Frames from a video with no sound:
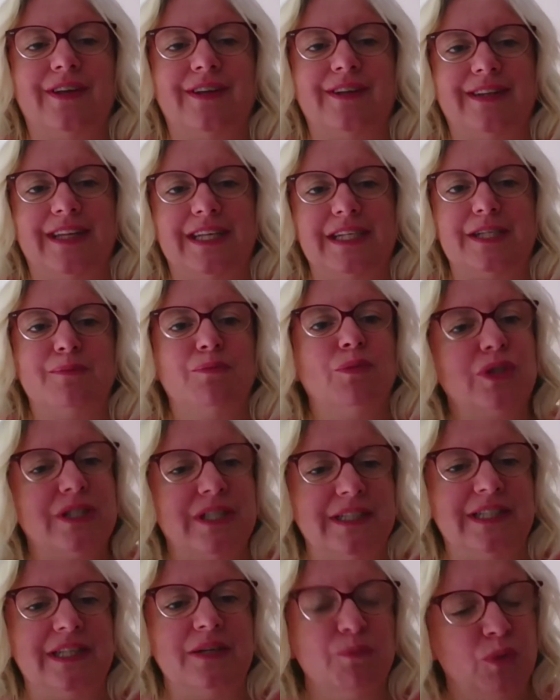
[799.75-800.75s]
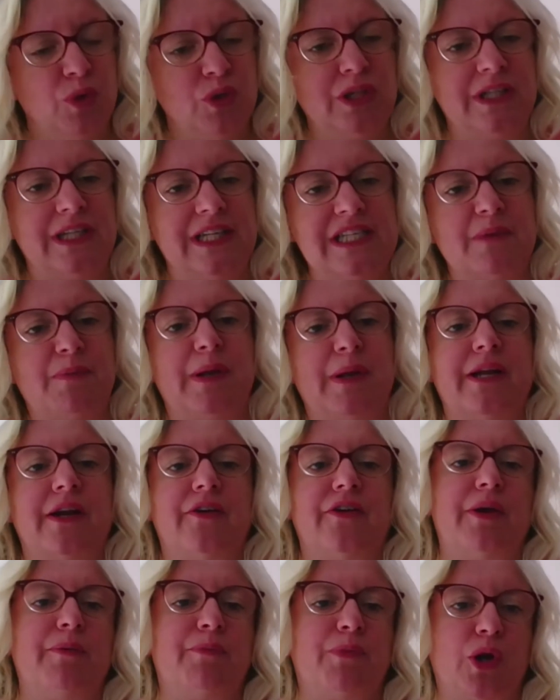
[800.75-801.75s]
this
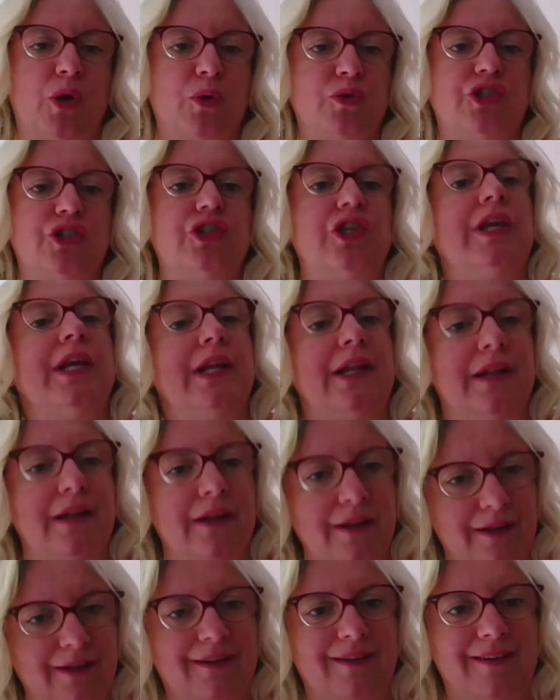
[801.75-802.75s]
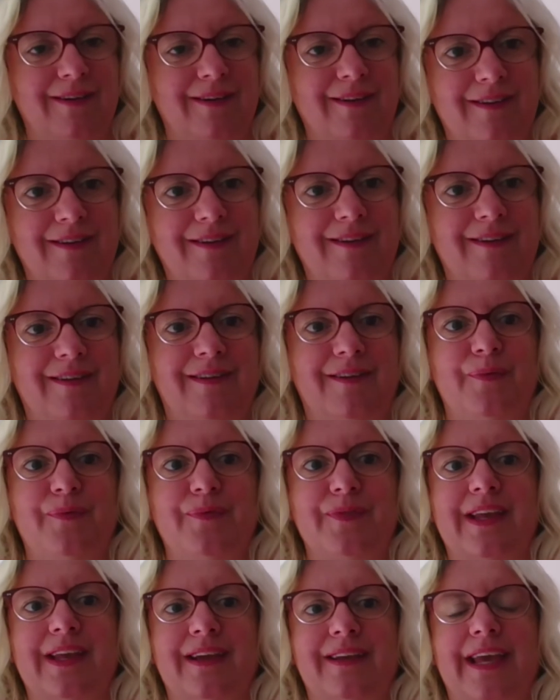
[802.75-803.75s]
multidisciplinary approach
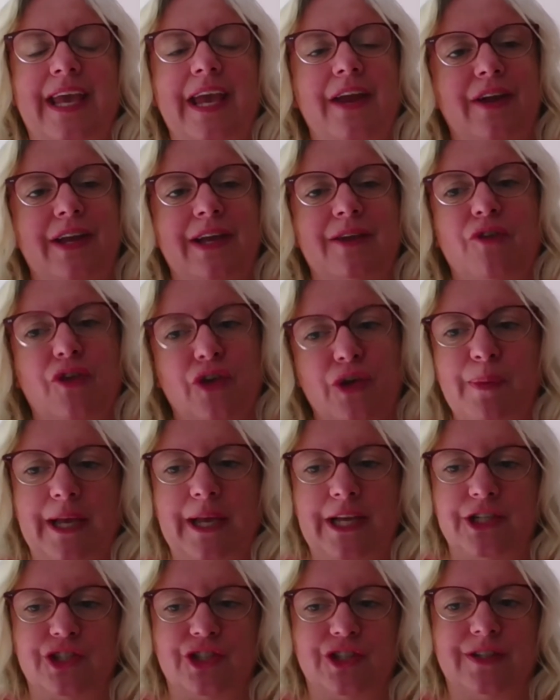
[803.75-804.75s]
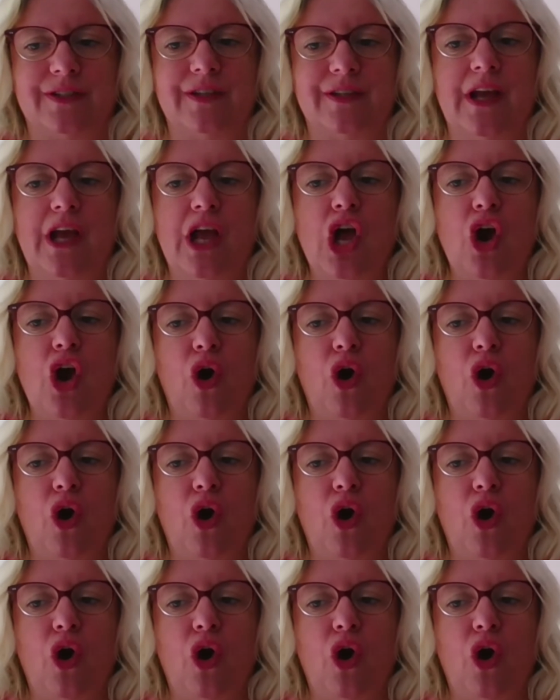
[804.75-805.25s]
in caring for the patient.